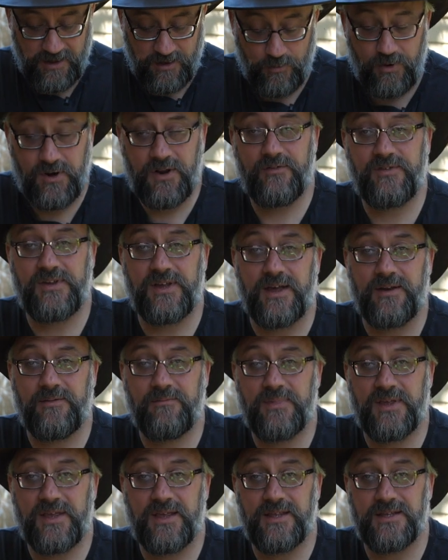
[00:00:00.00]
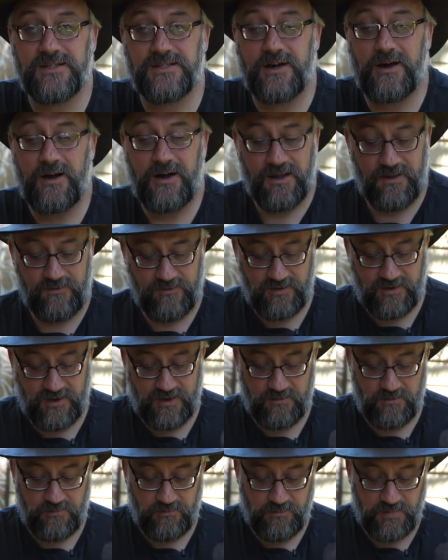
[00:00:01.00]
what I've done is I've
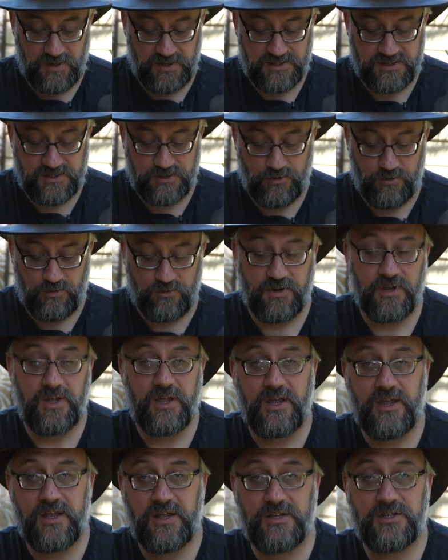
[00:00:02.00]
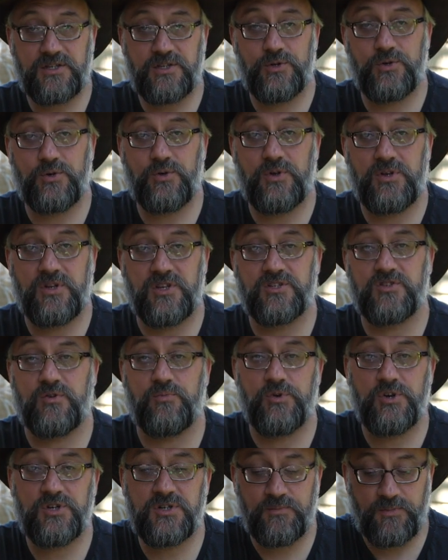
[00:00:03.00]
installed 2
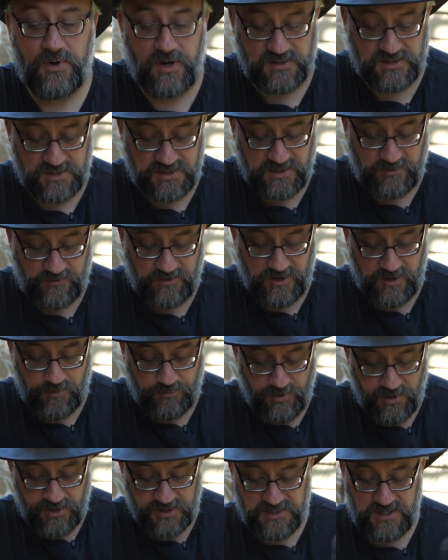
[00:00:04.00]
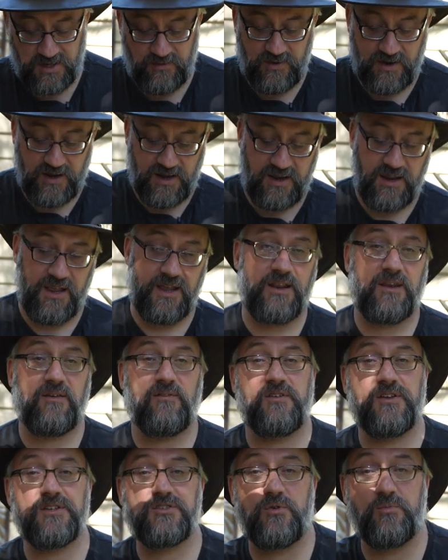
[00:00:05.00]
distribution boxes. I've got a positive and a
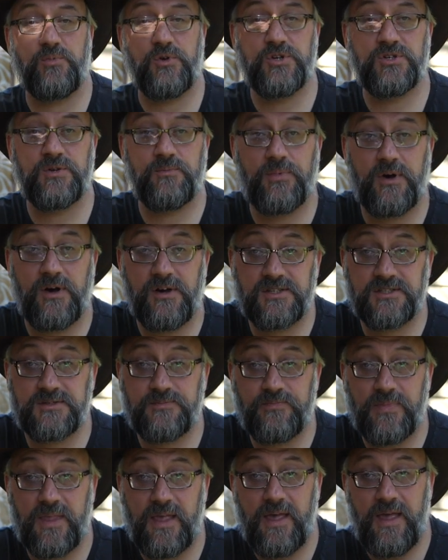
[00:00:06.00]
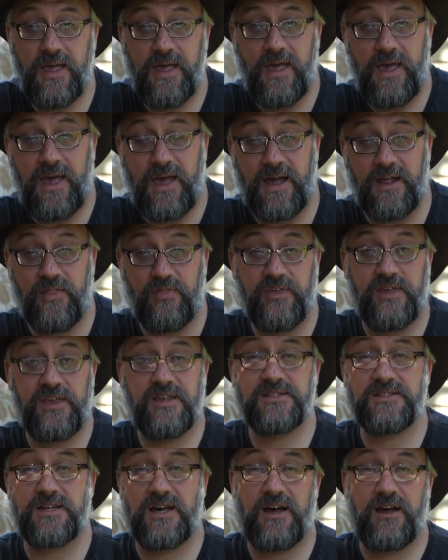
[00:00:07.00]
negative distribution box, and
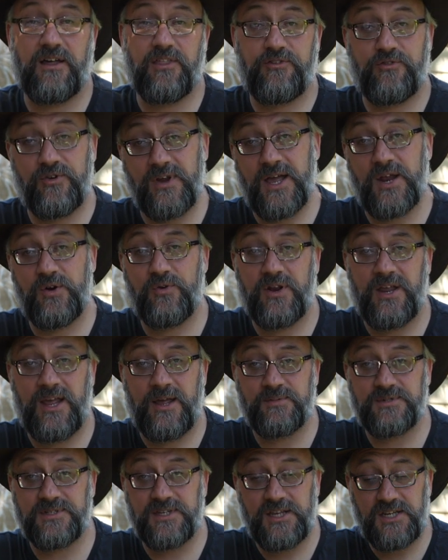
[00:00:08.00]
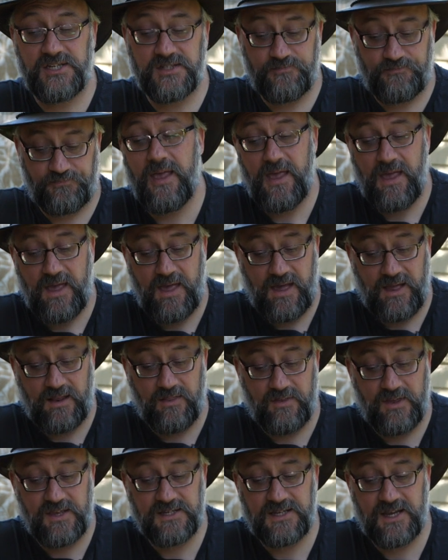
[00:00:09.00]
these are 300 amps each,
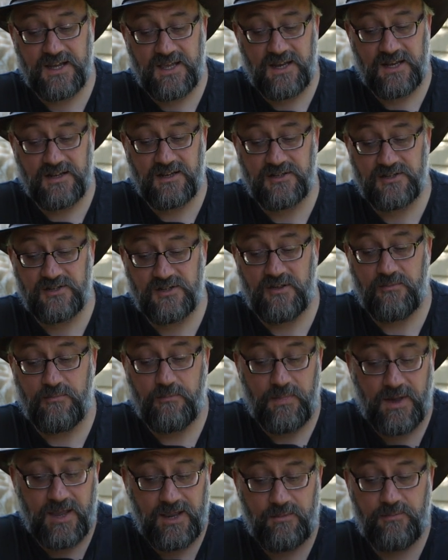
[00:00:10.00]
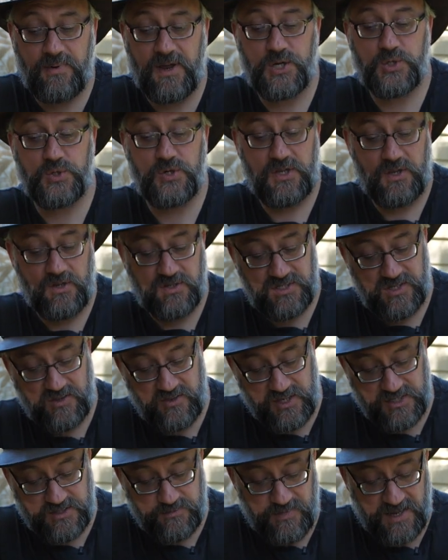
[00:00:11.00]
and these are connected to the main battery using
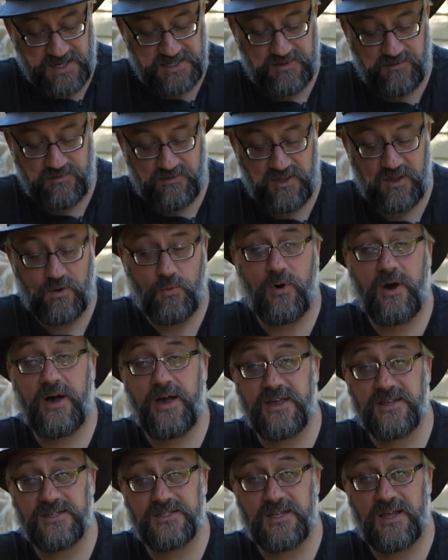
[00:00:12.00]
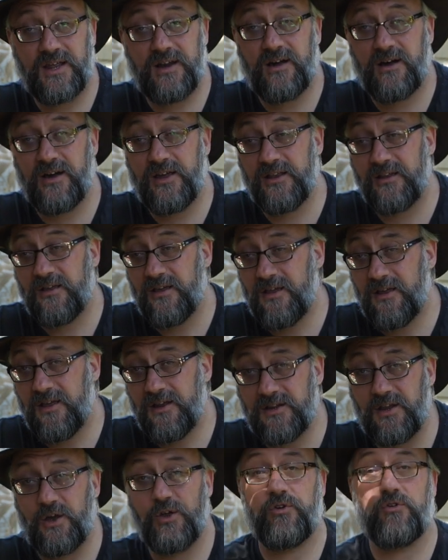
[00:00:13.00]
these massive thick wires, and I
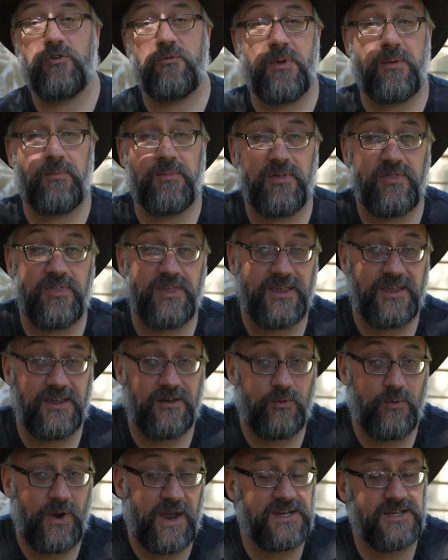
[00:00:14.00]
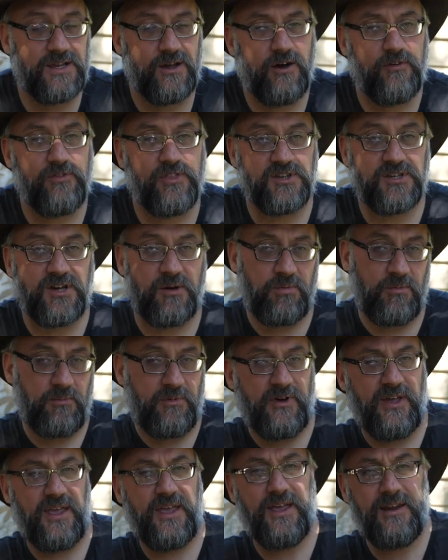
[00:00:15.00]
don't remember the rating off the top of
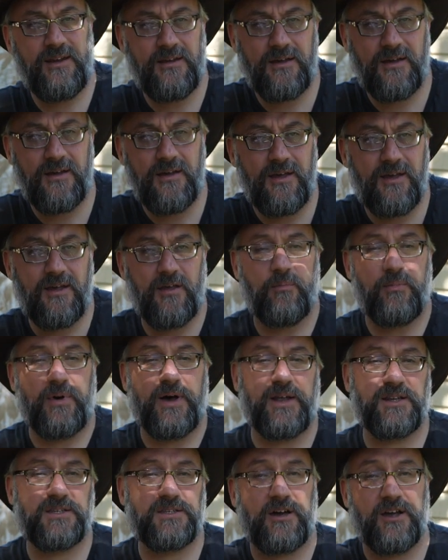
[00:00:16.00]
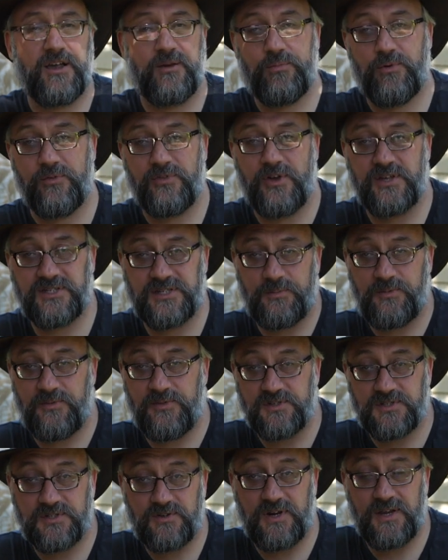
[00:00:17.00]
my head, but I can put those up on
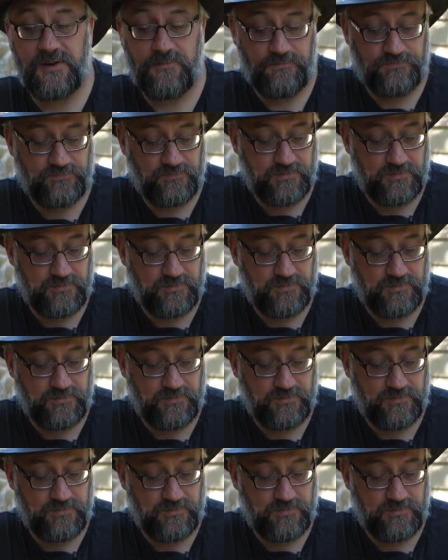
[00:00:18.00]
the screen.